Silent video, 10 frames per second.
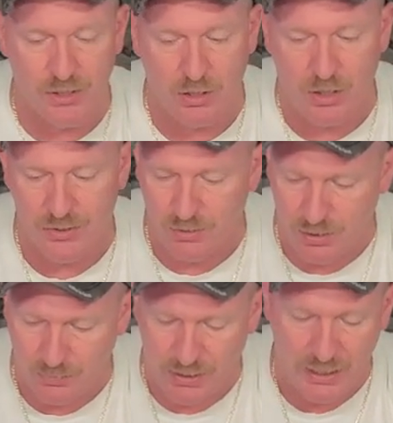can also
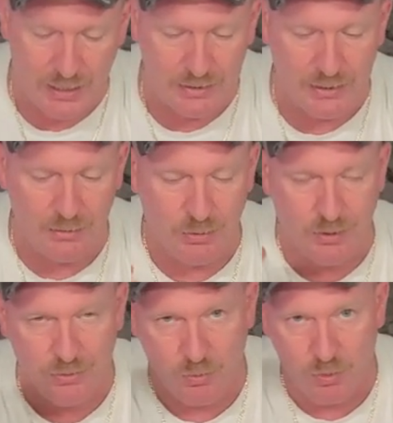come in handy
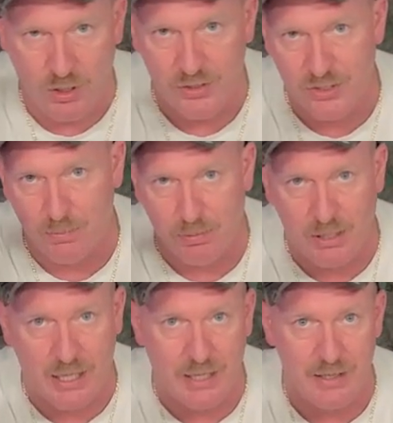with what
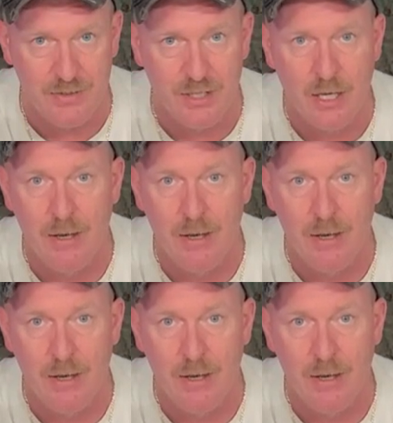supplies